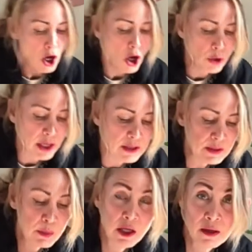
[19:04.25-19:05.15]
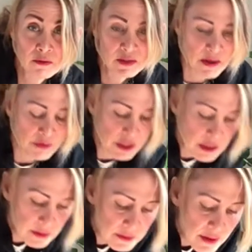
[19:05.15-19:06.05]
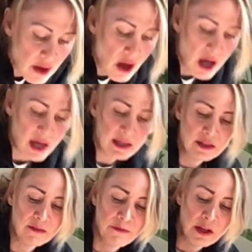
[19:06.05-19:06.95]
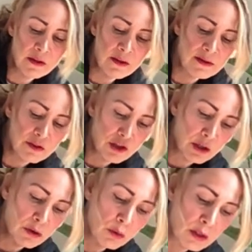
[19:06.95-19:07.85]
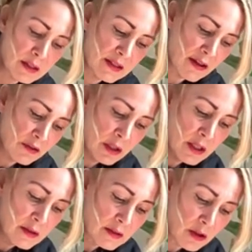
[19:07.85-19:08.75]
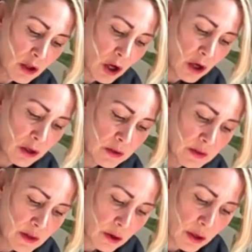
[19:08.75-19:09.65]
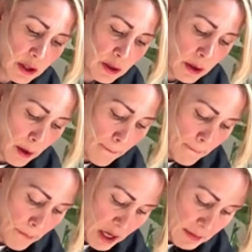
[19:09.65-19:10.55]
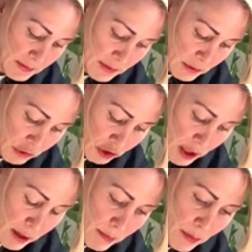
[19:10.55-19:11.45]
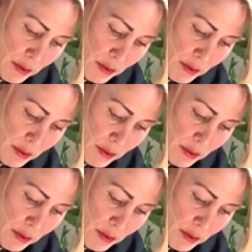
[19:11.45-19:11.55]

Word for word: Okay, speaking of 70s, I did find these genuine 70s clogs. They're in amazing shape.